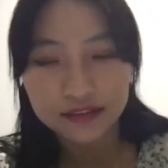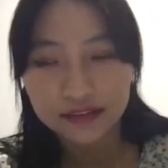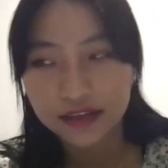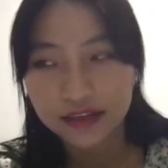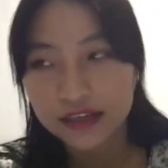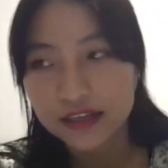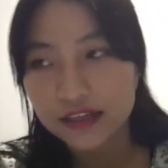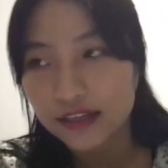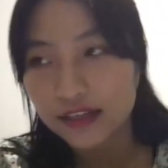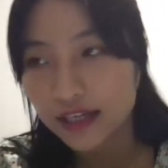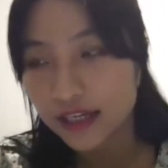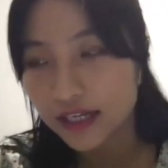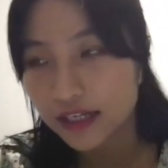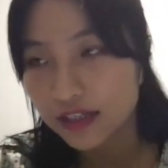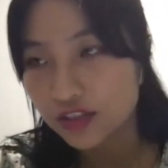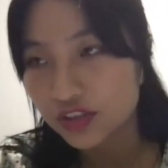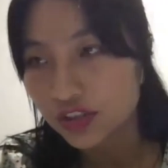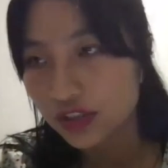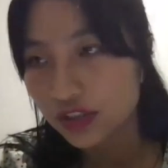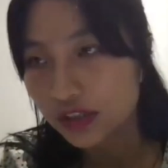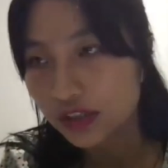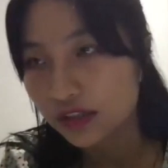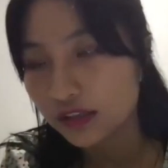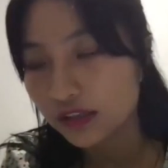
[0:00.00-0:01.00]
engage
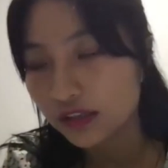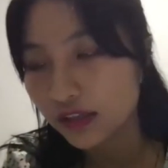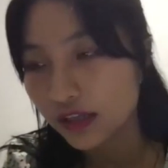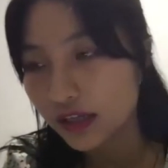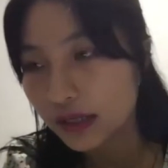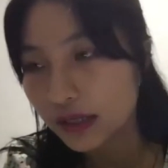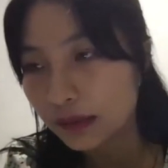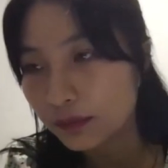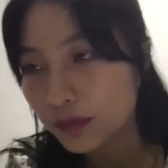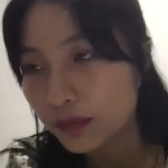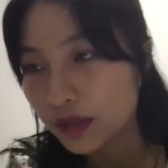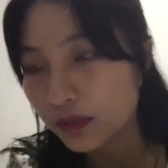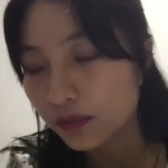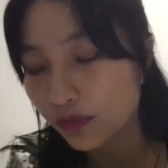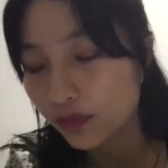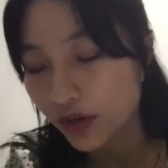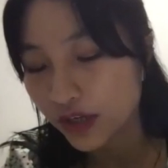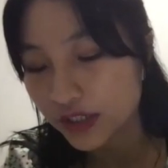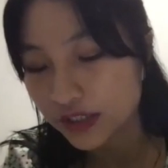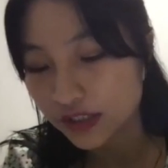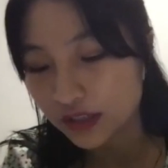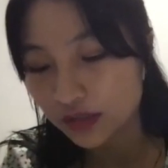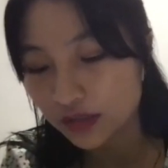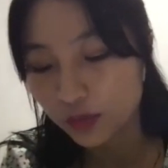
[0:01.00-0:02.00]
and like be
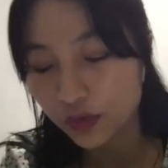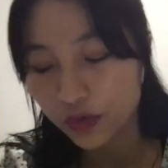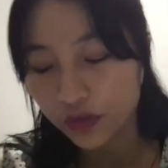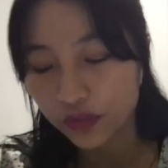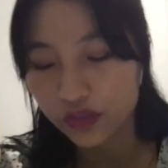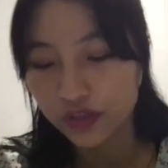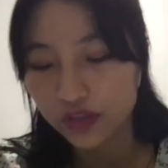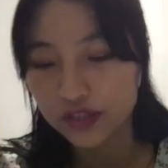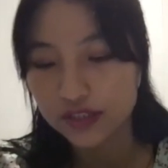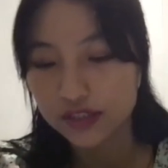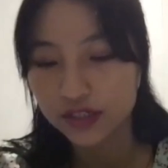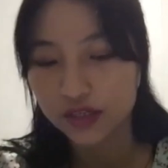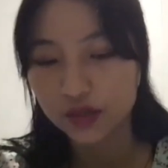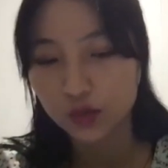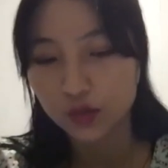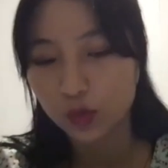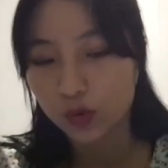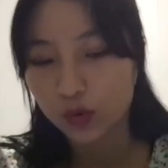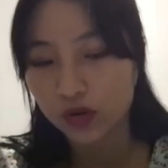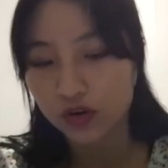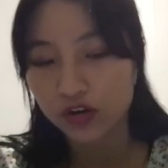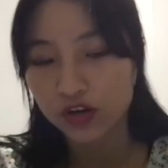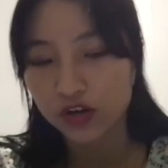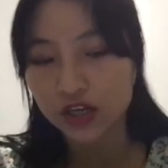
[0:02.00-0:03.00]
present with this
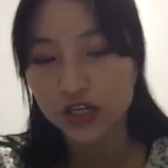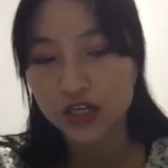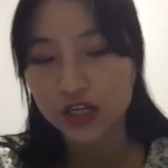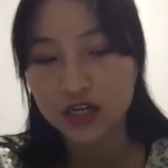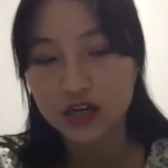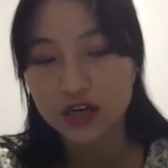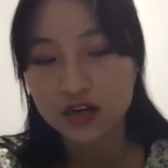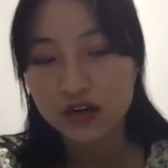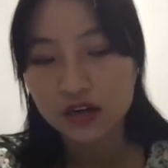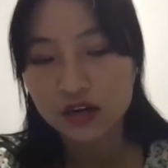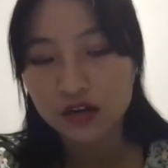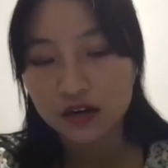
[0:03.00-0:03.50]
inquiry